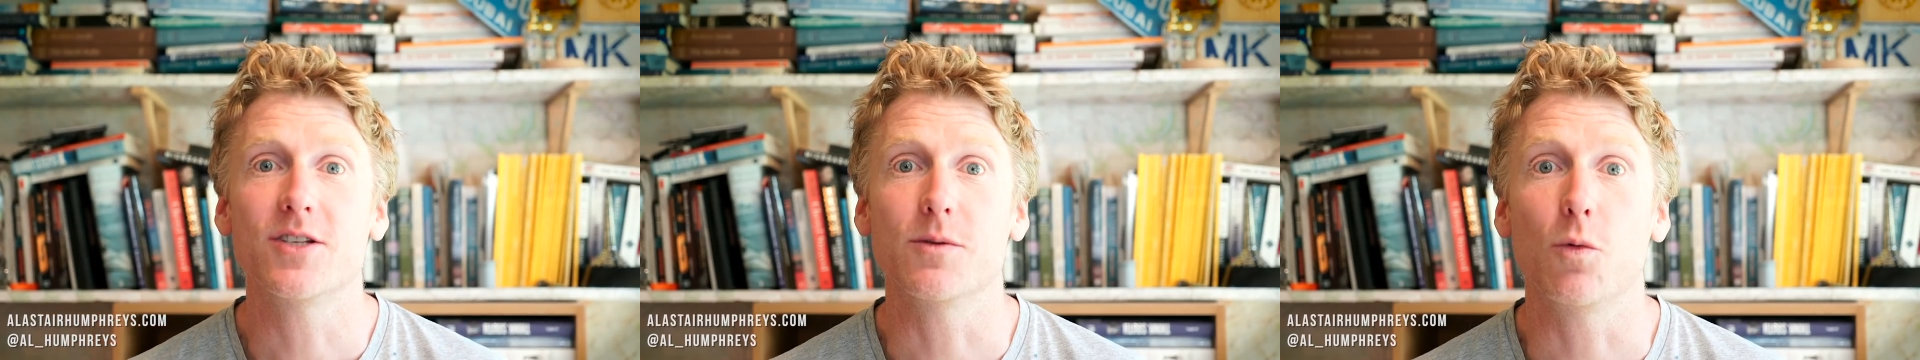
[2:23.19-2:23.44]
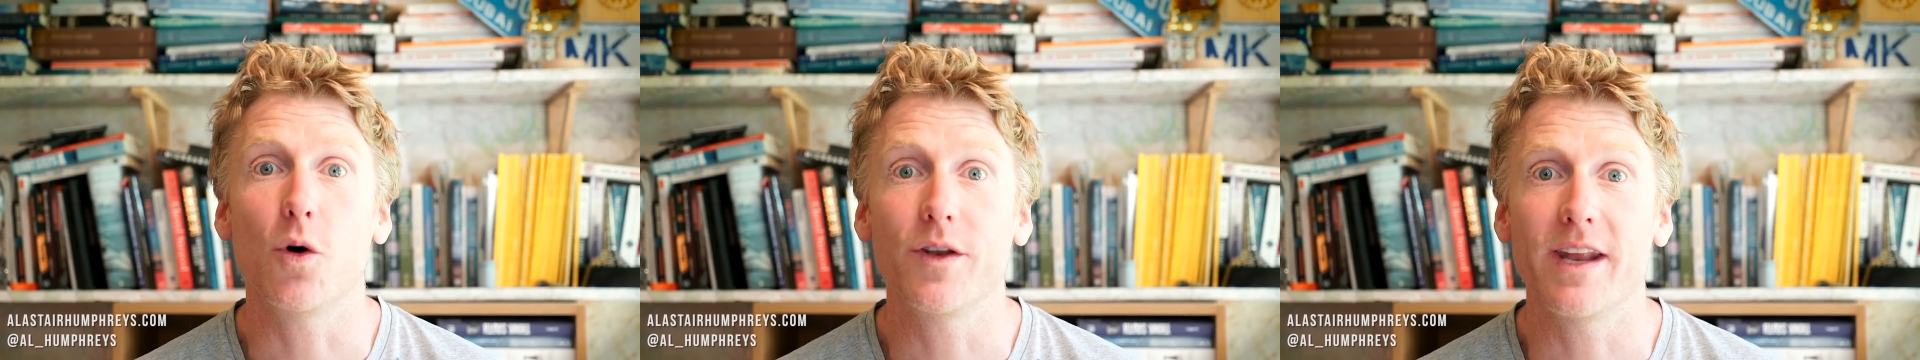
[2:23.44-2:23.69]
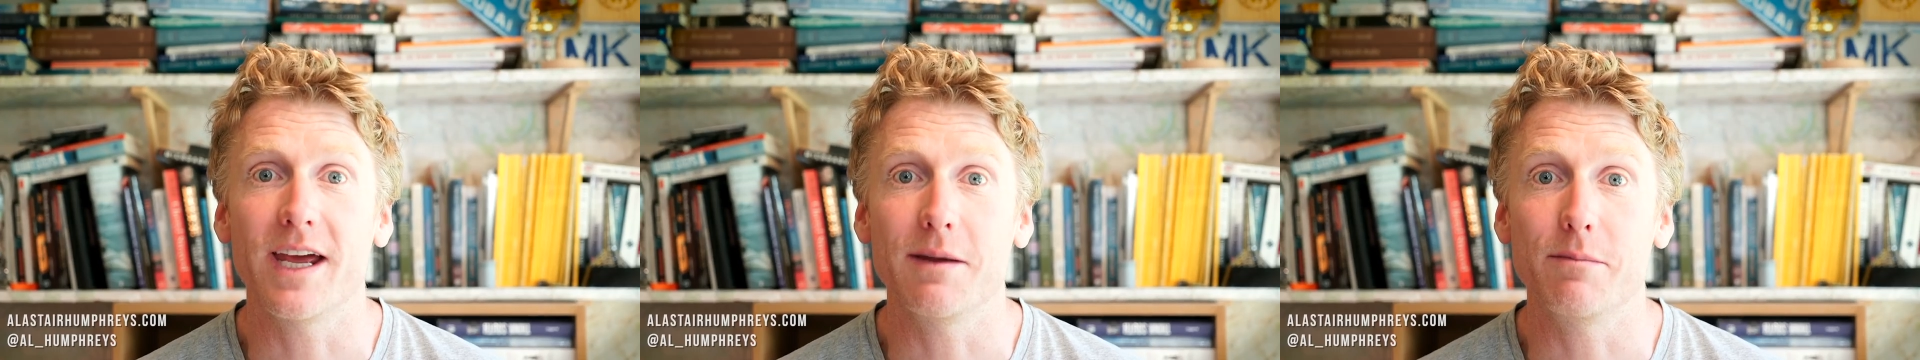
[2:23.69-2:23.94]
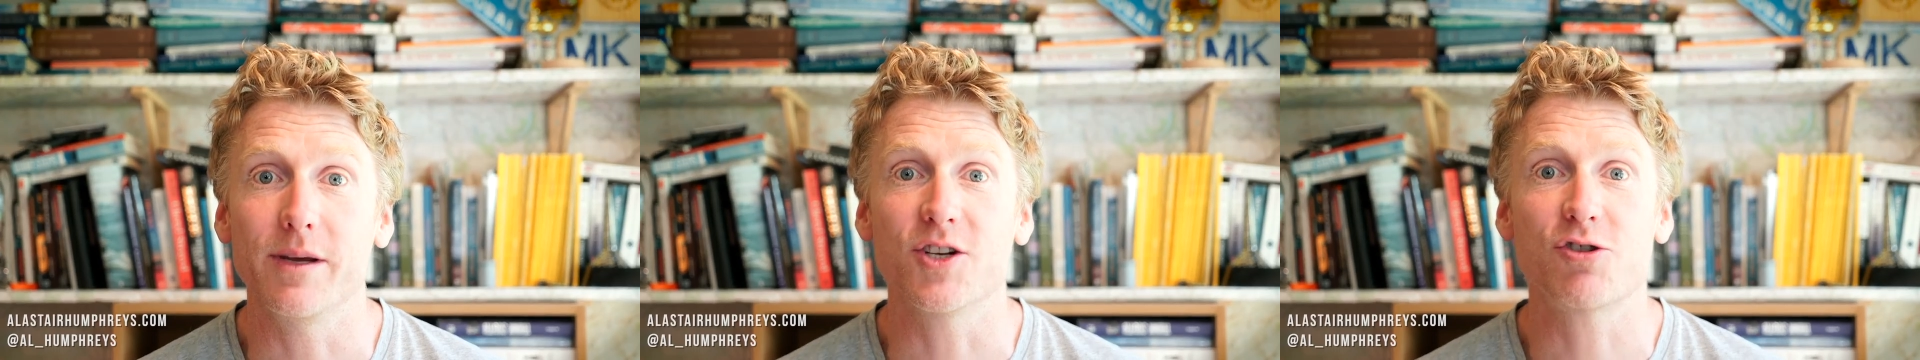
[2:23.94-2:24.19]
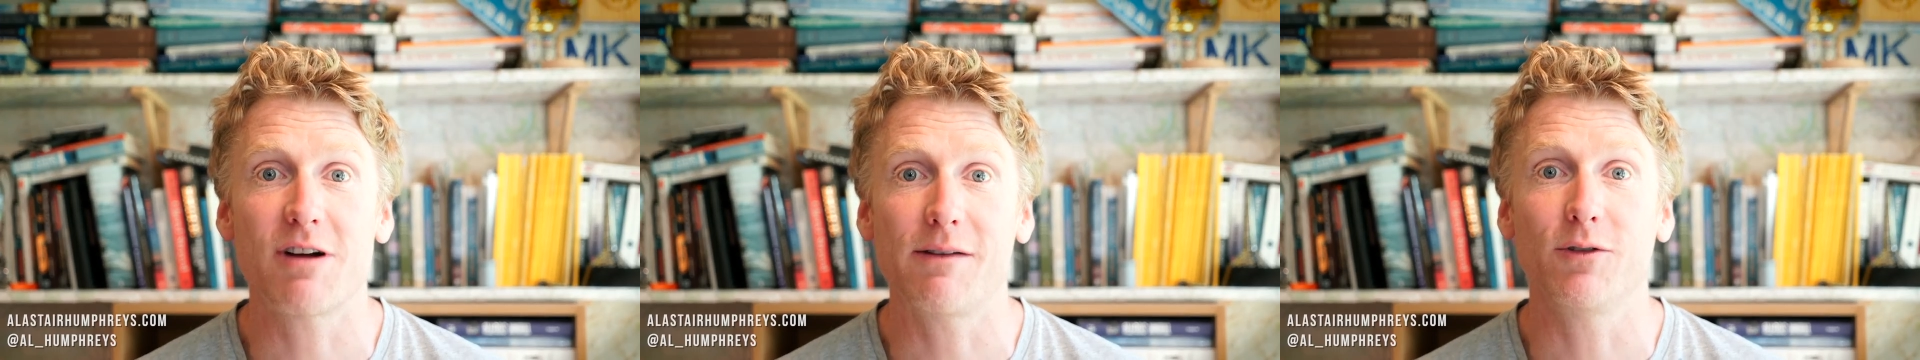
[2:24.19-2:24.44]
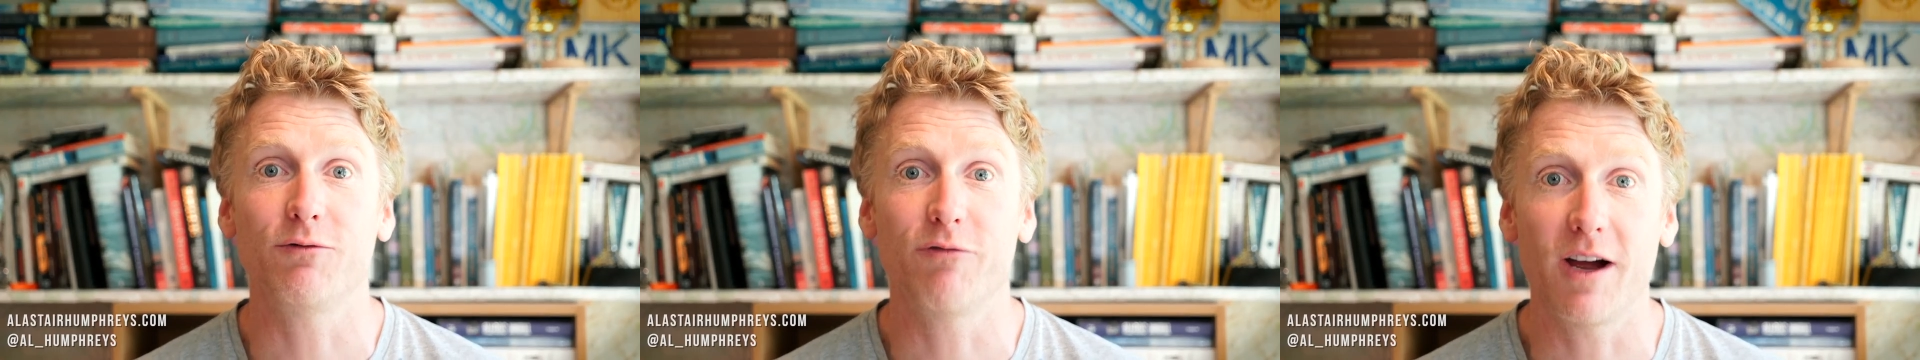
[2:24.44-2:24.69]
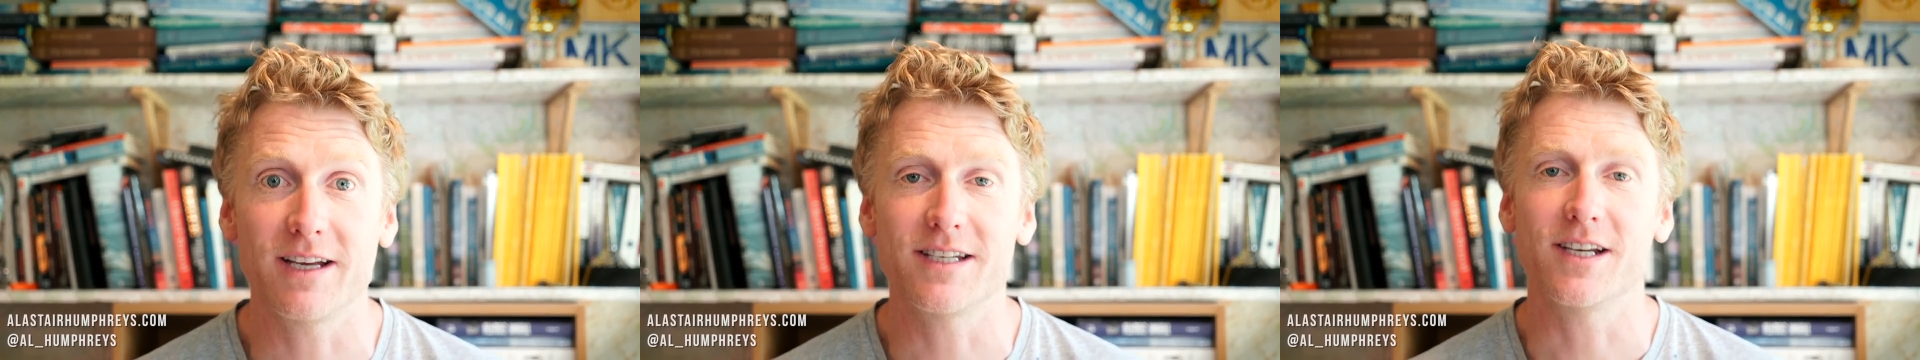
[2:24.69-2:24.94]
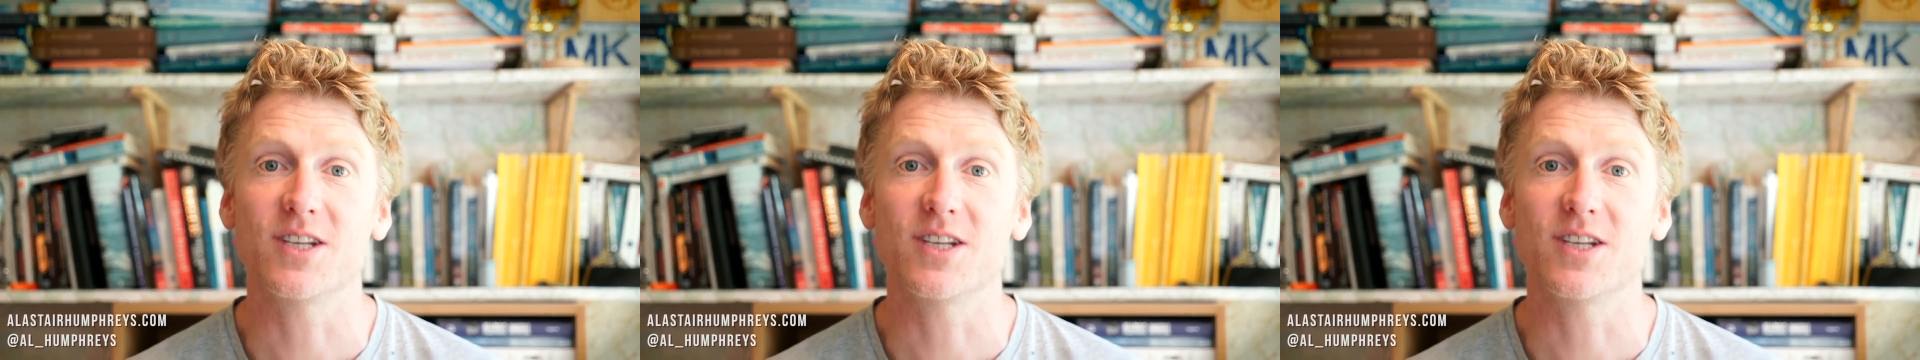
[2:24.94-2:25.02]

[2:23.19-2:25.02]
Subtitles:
to one day be a travel writer.